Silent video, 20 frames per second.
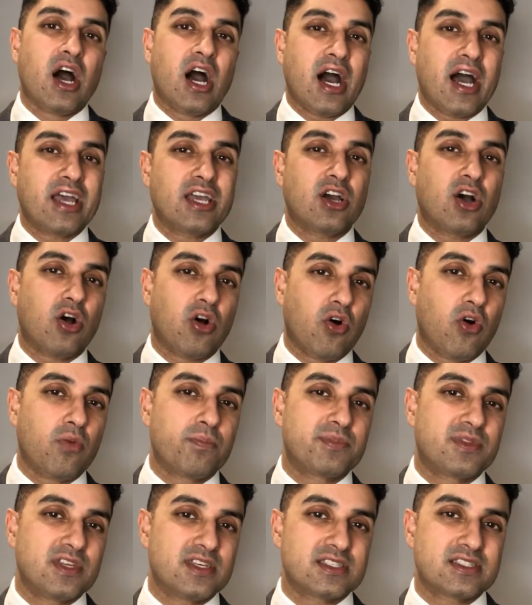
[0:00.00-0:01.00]
I
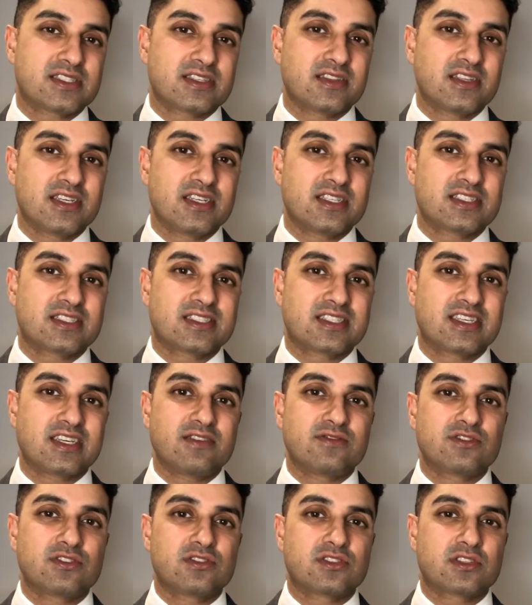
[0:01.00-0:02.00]
hope this list
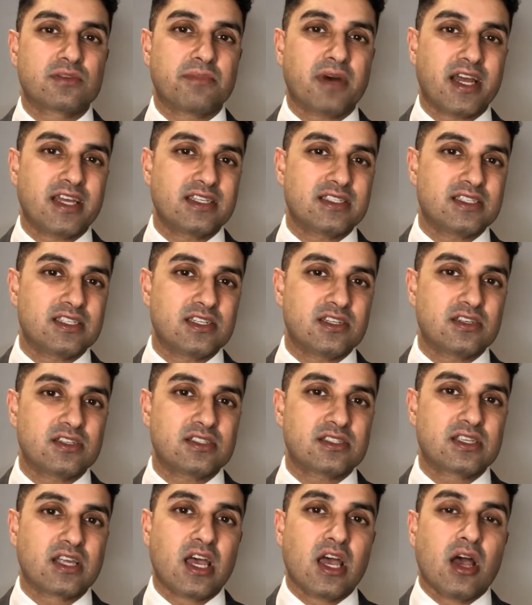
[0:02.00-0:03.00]
gives you some
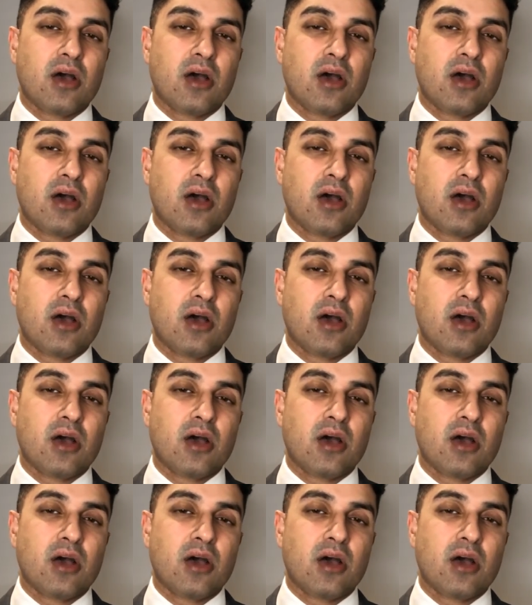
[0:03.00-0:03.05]
ideas.